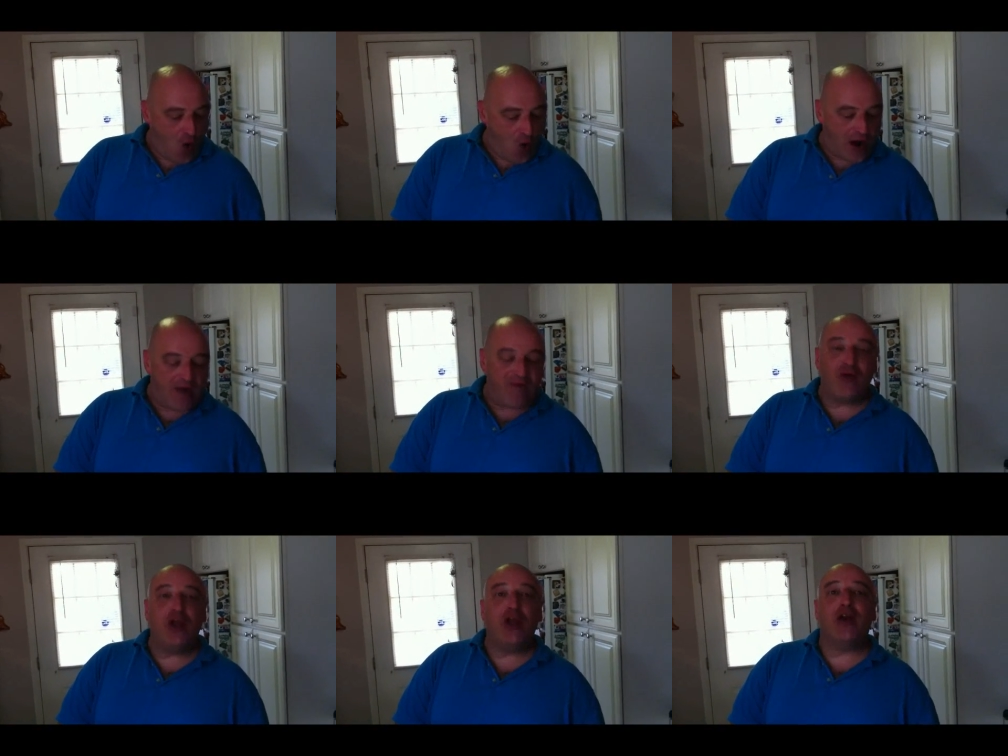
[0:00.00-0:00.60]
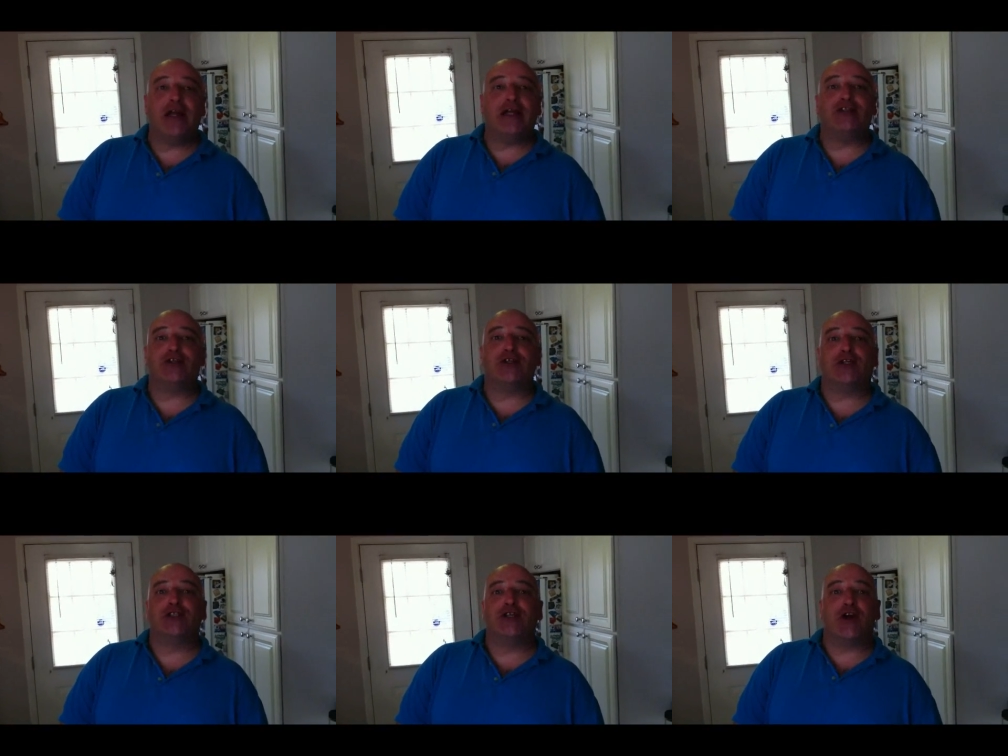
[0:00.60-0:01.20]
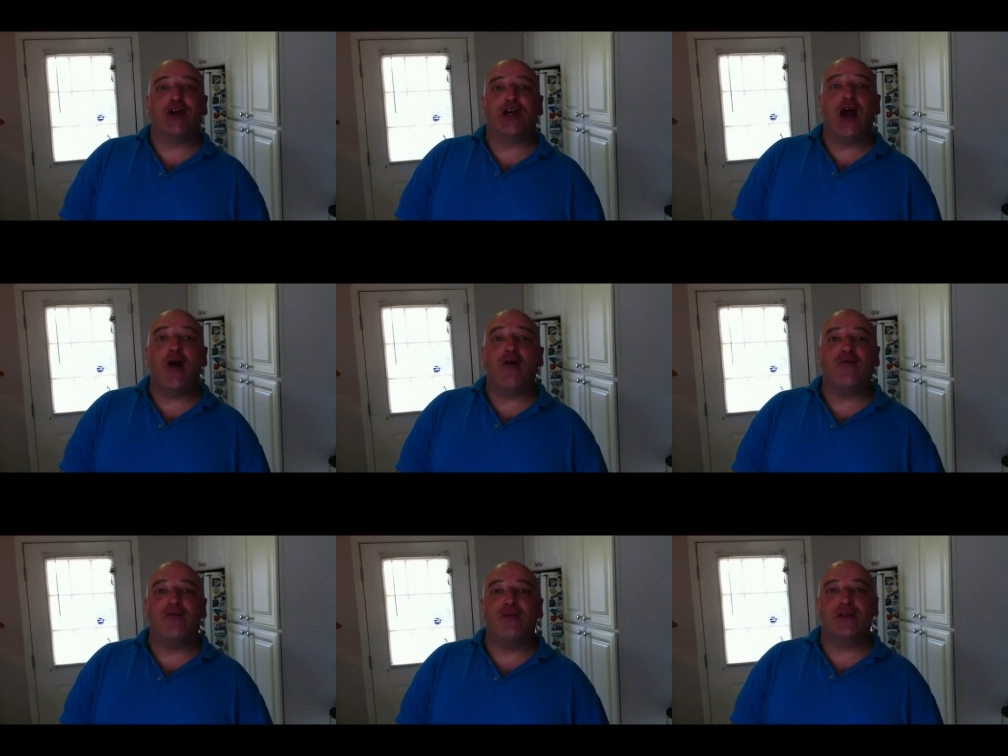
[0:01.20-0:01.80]
whenever you get your turkey
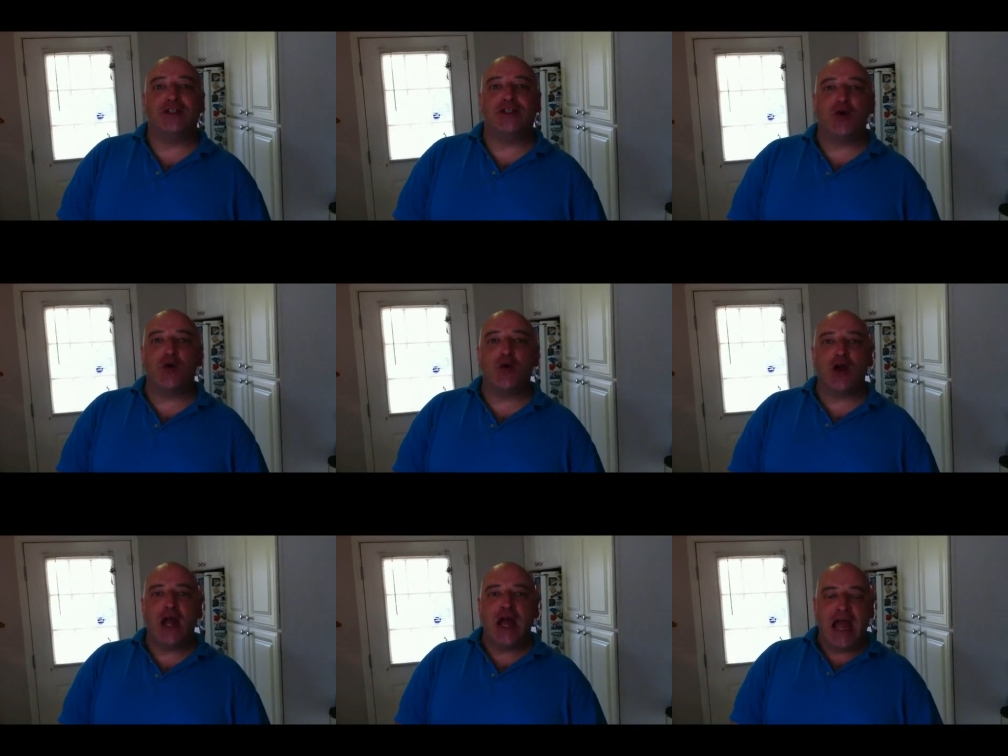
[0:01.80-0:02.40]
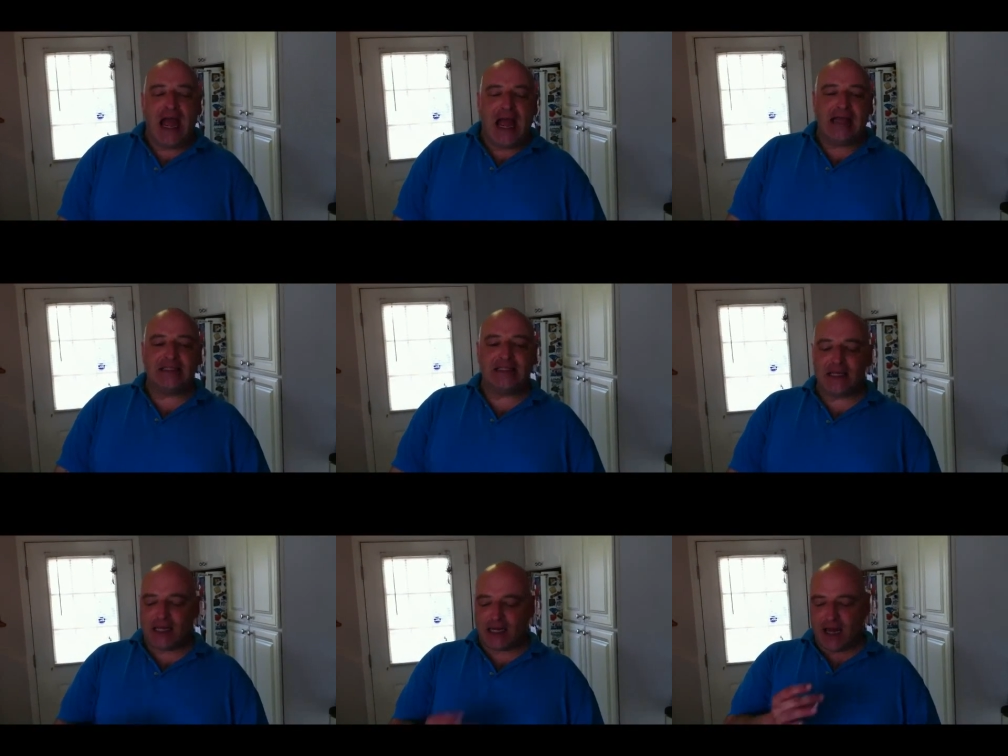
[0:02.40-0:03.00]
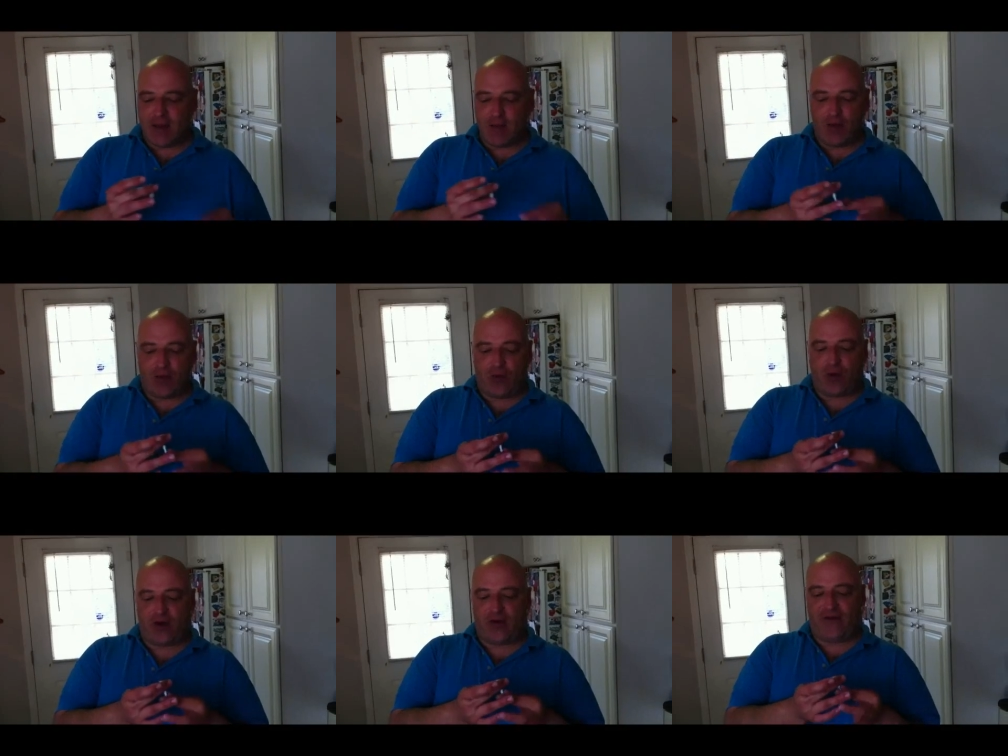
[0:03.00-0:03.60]
home from the store, he's going to come
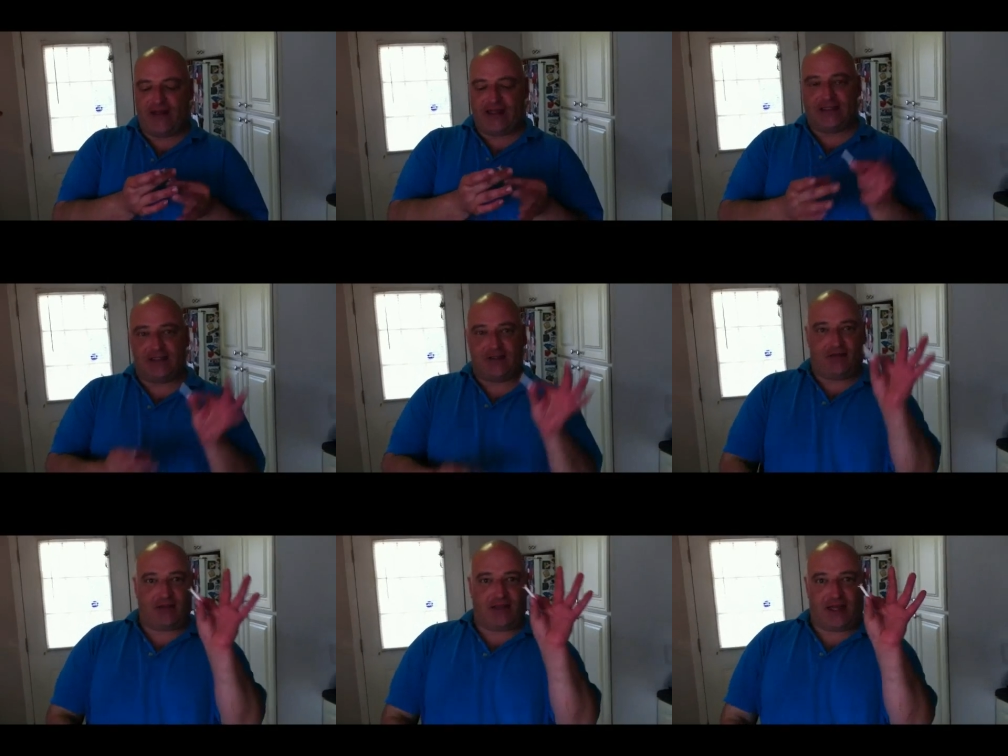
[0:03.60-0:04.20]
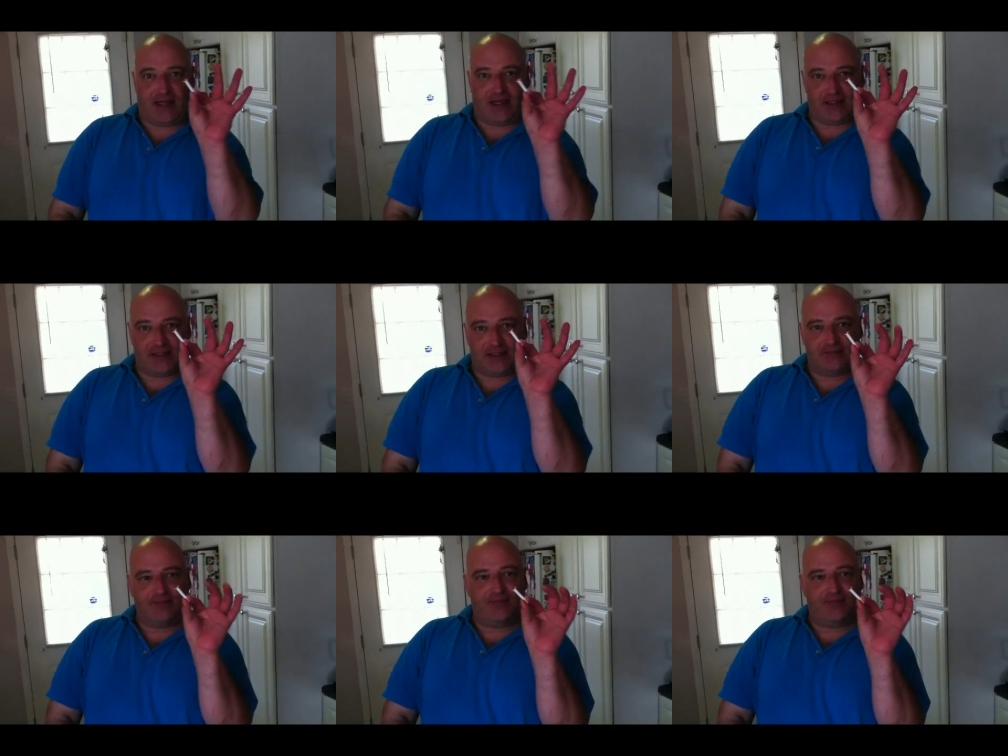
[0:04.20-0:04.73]
with one of these little things.